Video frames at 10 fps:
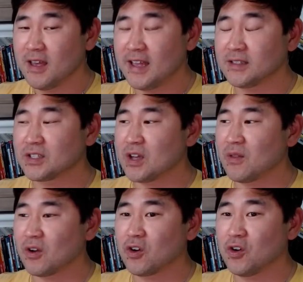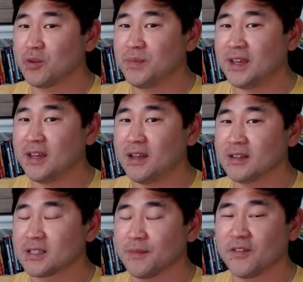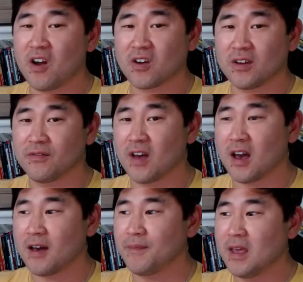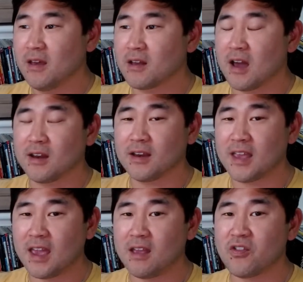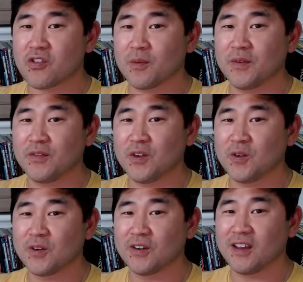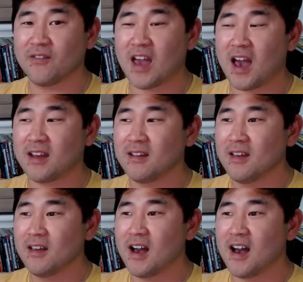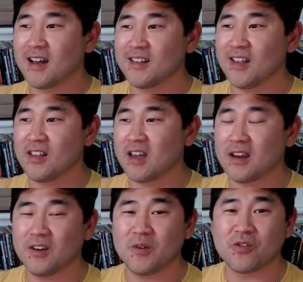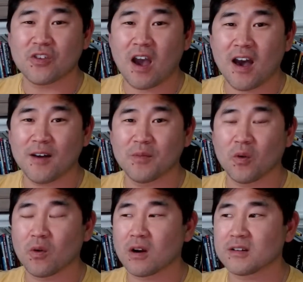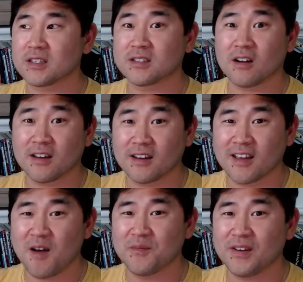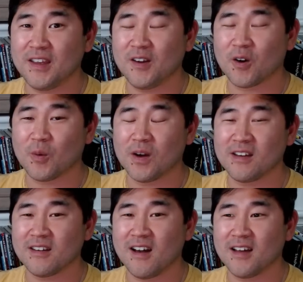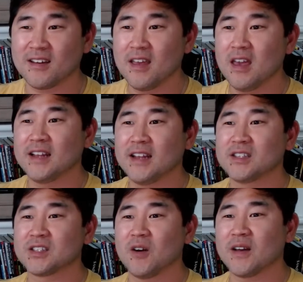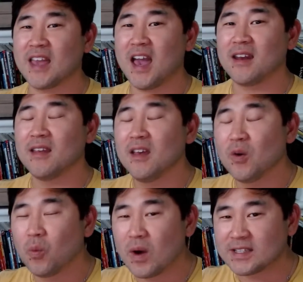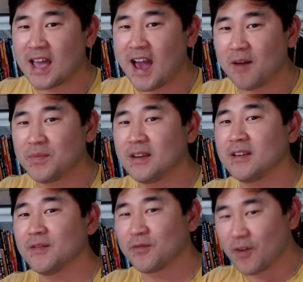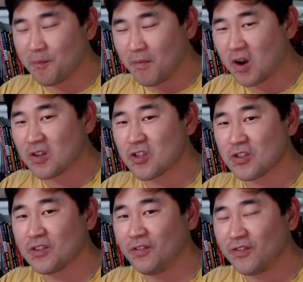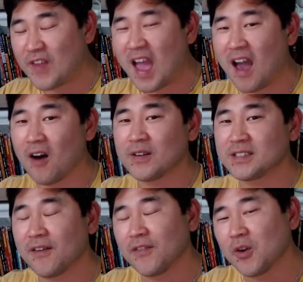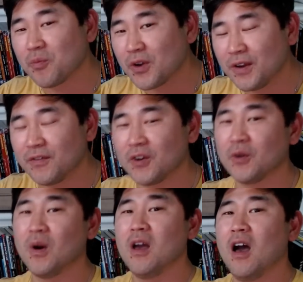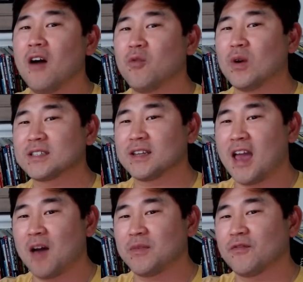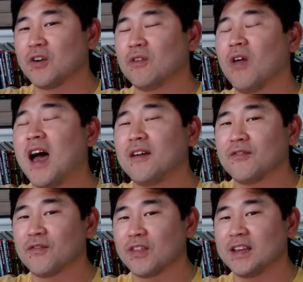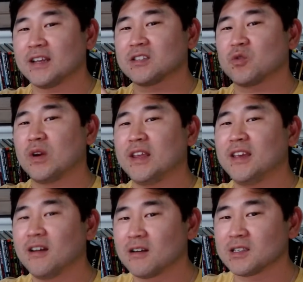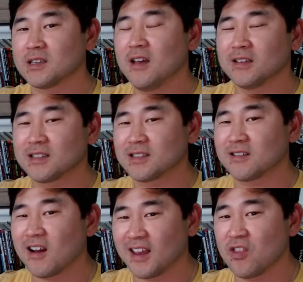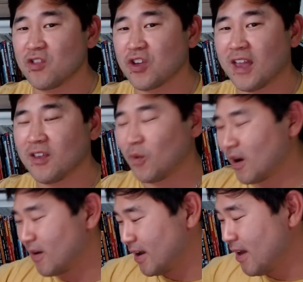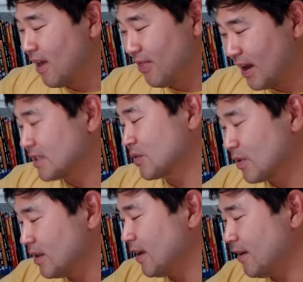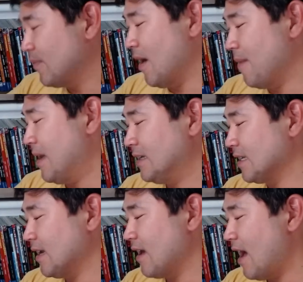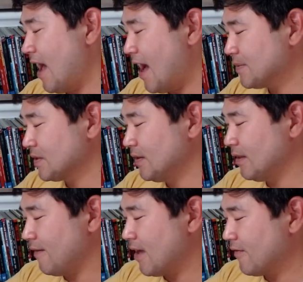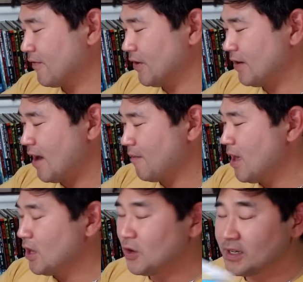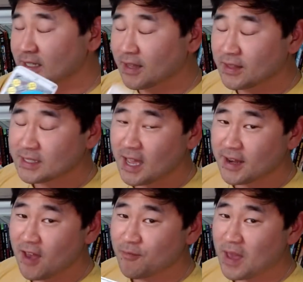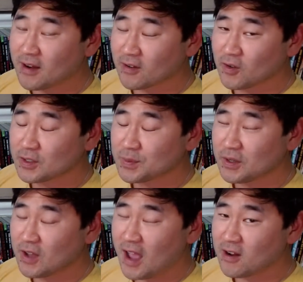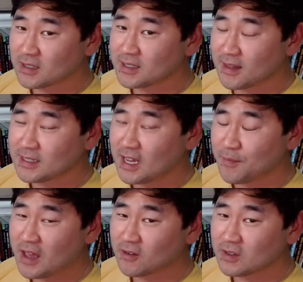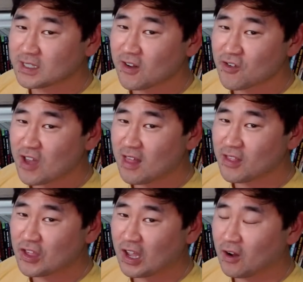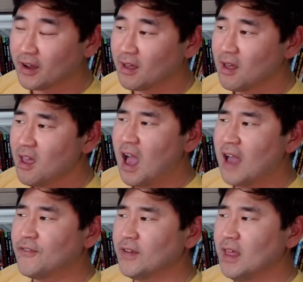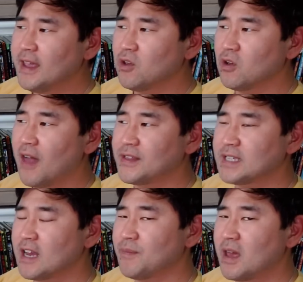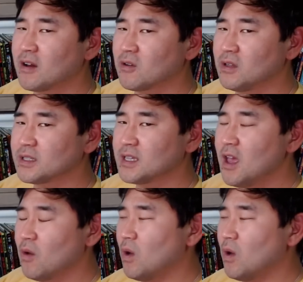And so there could be, some of y'all could have gotten engaged. Some of you could have had gotten a new job or started a company or whatnot. And so again, what's happened from March till now is giving you a preview of what's going to happen for your life for the next 20 years, starting in January. That's really amazing. I absolutely love that for you. Now, you did get the 10 of Pentacles, but you got the 10 of Pentacles in your challenge area. I feel like you got the 10 of Pentacles.